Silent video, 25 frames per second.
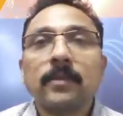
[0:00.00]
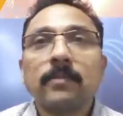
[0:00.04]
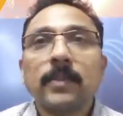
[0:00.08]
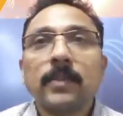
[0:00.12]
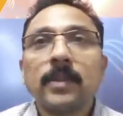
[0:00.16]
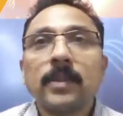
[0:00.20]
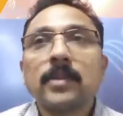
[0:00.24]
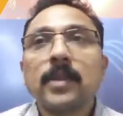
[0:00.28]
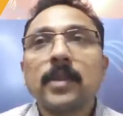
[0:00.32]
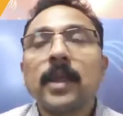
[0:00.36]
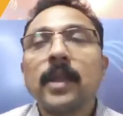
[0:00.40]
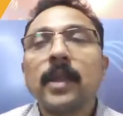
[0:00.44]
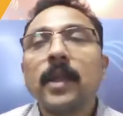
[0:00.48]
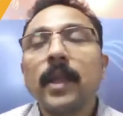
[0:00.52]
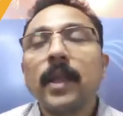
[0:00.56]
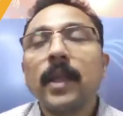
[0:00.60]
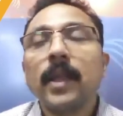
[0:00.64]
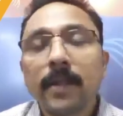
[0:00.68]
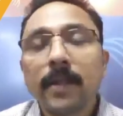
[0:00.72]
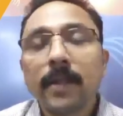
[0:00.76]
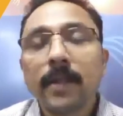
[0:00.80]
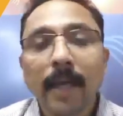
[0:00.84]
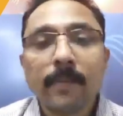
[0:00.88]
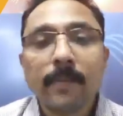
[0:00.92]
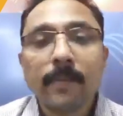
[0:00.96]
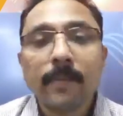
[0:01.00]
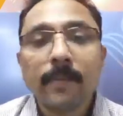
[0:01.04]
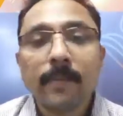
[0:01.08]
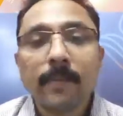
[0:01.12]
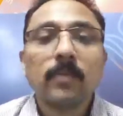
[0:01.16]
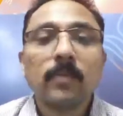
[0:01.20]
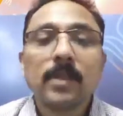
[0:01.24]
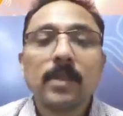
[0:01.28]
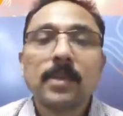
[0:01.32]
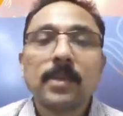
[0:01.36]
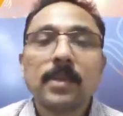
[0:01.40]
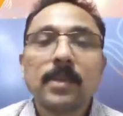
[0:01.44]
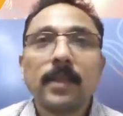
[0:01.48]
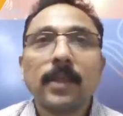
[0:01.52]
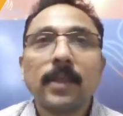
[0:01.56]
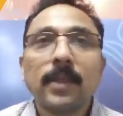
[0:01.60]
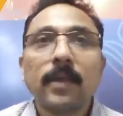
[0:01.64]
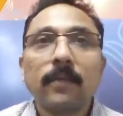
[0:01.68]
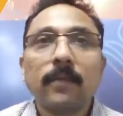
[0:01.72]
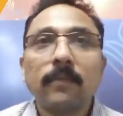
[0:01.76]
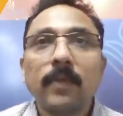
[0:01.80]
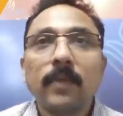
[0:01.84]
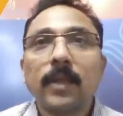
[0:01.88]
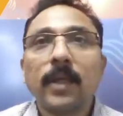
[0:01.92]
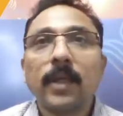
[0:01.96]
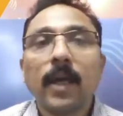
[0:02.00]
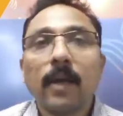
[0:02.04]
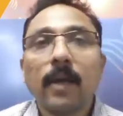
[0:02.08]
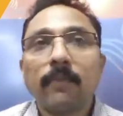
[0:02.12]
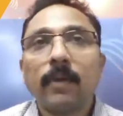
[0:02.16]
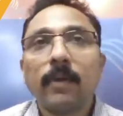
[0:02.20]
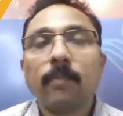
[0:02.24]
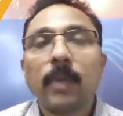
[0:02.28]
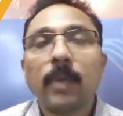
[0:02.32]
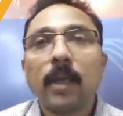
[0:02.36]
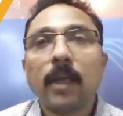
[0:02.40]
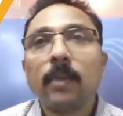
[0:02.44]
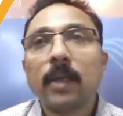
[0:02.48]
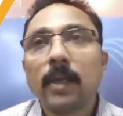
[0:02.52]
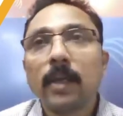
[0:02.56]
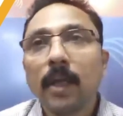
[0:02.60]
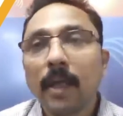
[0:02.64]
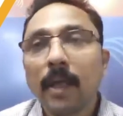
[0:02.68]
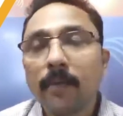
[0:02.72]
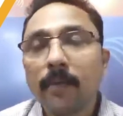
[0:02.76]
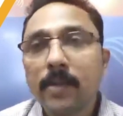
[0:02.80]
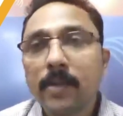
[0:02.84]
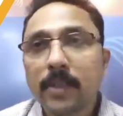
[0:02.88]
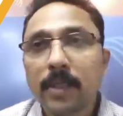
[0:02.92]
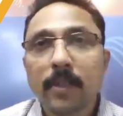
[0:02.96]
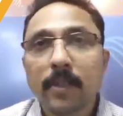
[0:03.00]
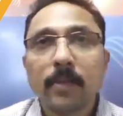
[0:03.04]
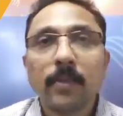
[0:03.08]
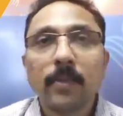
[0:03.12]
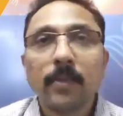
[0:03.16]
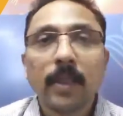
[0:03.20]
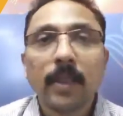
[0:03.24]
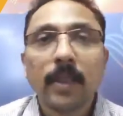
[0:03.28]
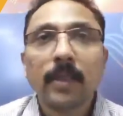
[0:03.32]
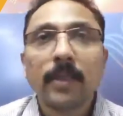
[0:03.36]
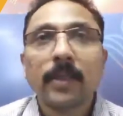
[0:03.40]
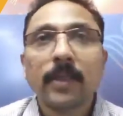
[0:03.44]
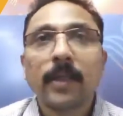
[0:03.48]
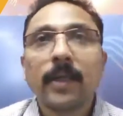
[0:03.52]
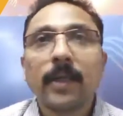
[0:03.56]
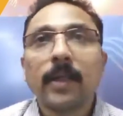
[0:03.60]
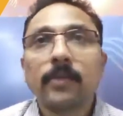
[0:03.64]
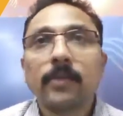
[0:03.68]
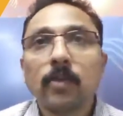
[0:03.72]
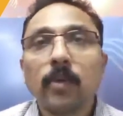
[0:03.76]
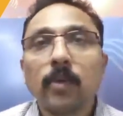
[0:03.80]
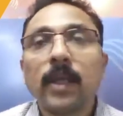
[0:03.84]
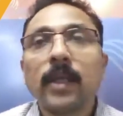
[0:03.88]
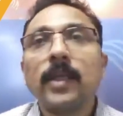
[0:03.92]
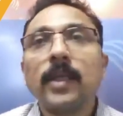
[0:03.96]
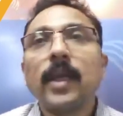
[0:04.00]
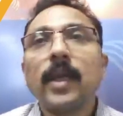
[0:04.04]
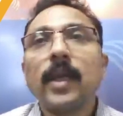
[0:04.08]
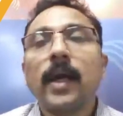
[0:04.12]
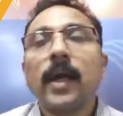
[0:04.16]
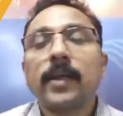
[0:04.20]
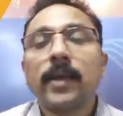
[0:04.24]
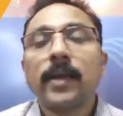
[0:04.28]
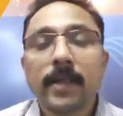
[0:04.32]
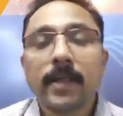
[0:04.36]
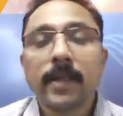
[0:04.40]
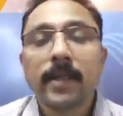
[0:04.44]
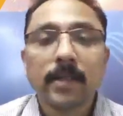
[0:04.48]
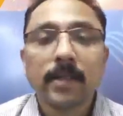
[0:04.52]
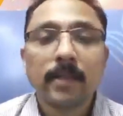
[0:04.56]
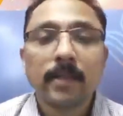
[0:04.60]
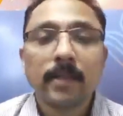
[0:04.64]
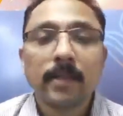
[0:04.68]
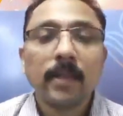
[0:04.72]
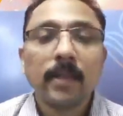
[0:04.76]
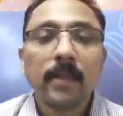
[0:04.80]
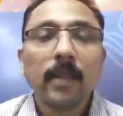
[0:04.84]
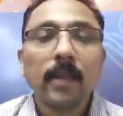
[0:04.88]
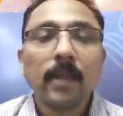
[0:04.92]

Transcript: in earlier times we say that we have a perimeter level security internal. So any architecture,